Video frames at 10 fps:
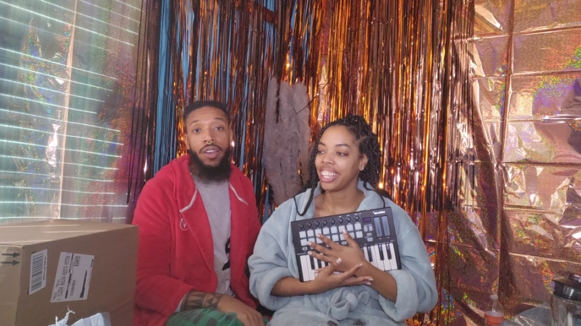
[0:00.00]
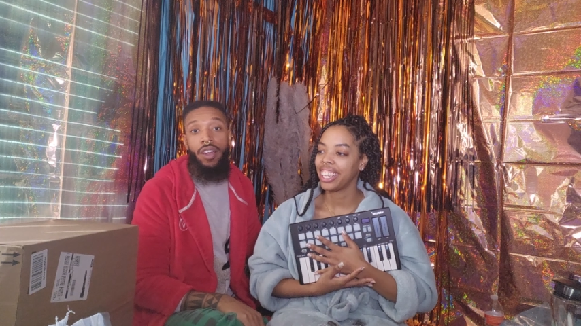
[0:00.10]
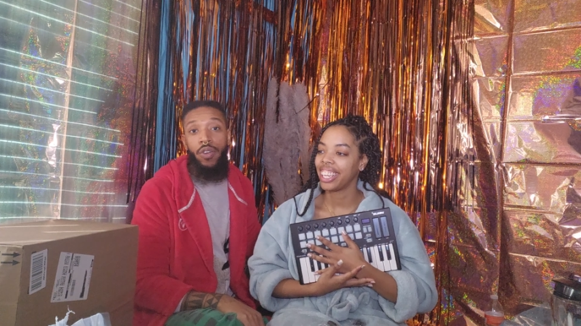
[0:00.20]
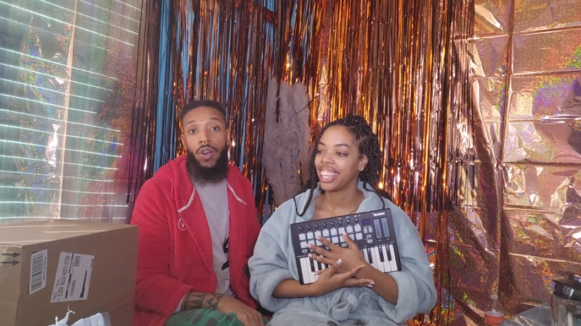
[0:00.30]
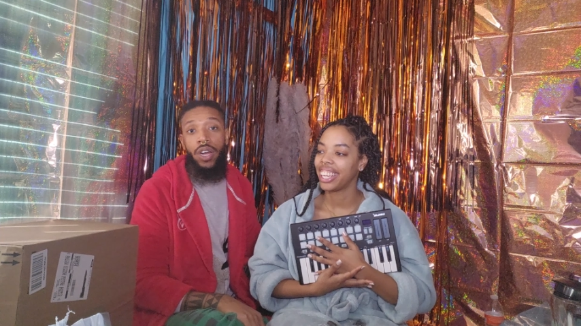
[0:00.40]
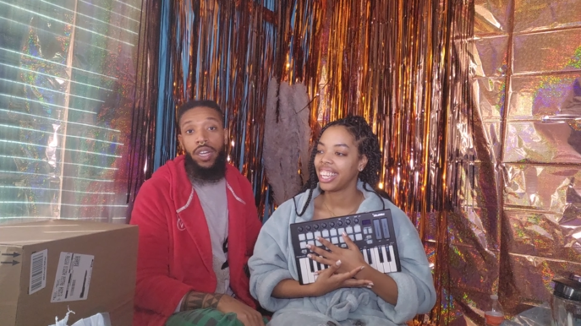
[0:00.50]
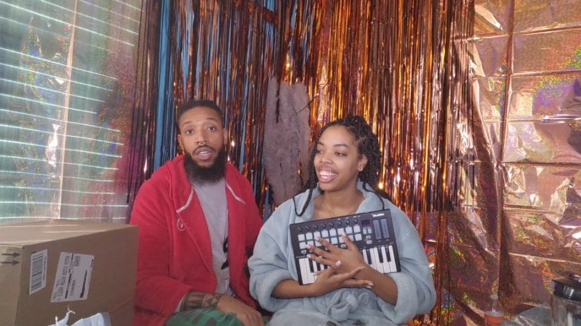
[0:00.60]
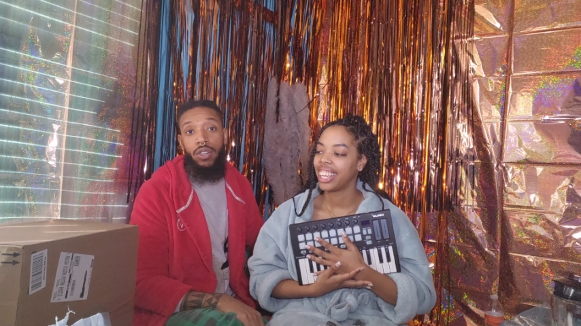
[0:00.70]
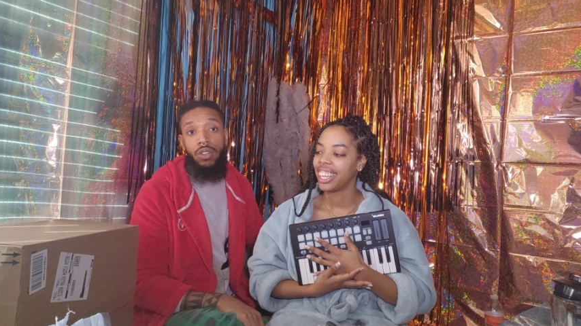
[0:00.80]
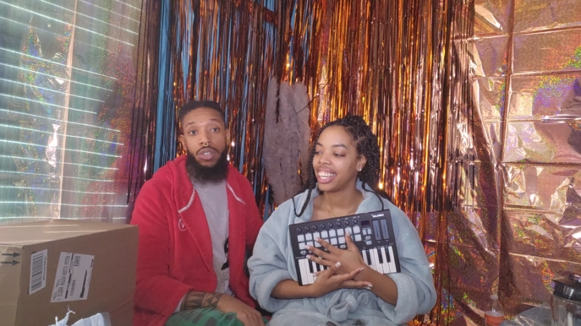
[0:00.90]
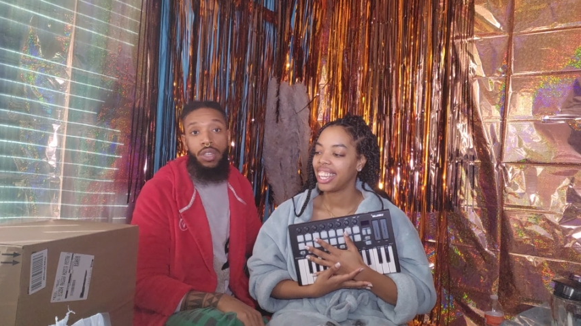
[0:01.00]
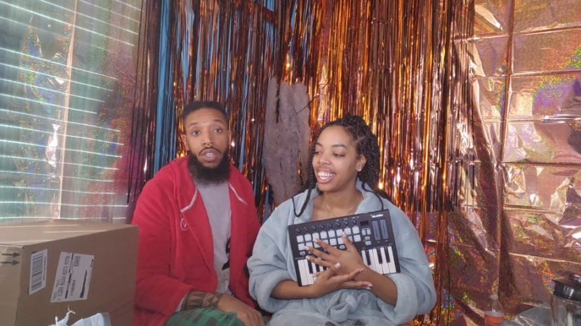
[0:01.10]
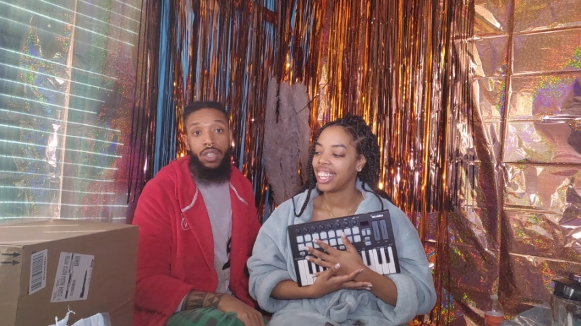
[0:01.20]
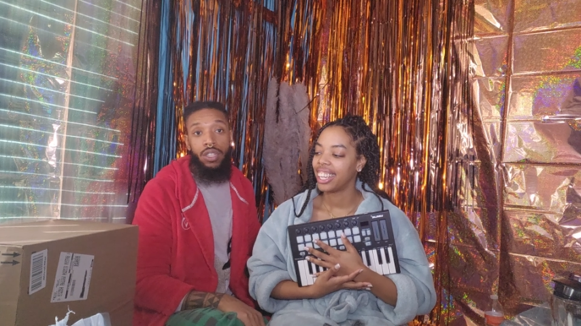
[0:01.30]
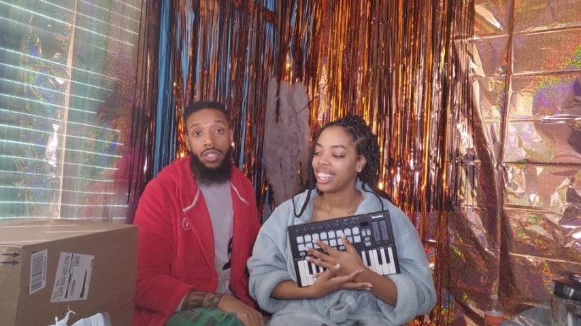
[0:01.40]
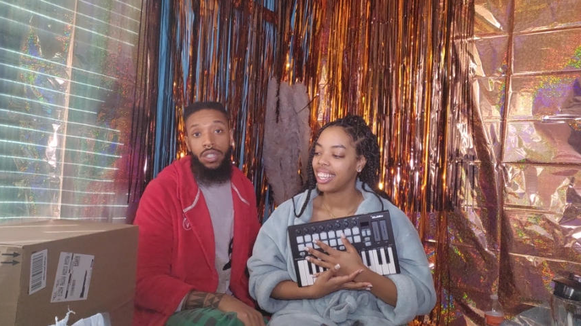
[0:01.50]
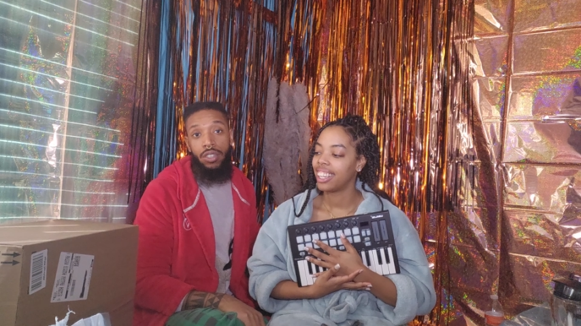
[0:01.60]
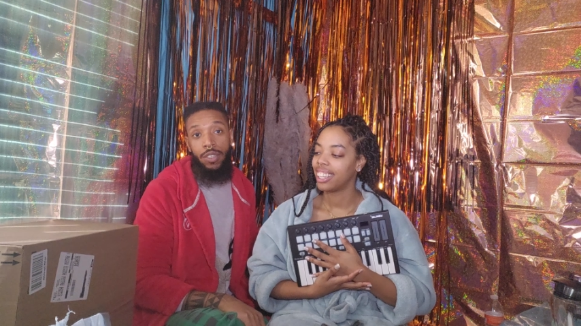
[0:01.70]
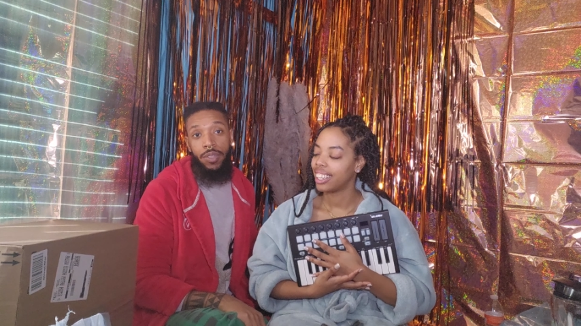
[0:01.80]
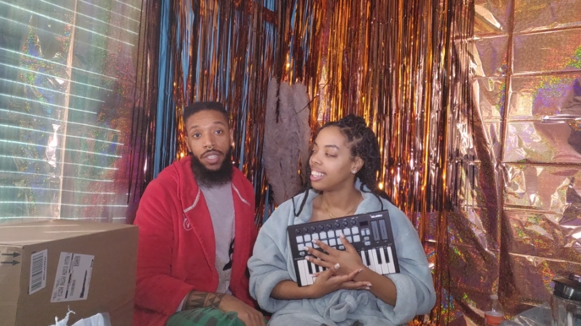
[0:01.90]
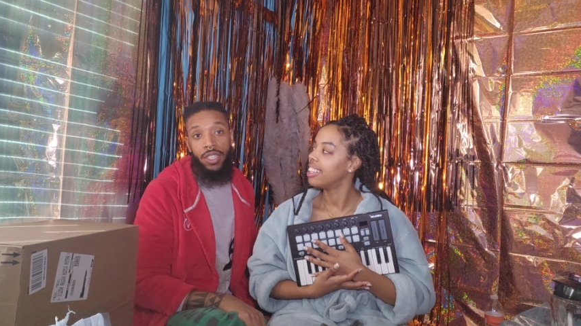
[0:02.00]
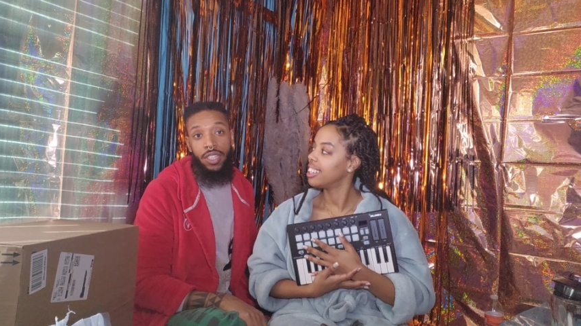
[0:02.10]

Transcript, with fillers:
Speaker 1: me everywhere I go. You know what I'm saying?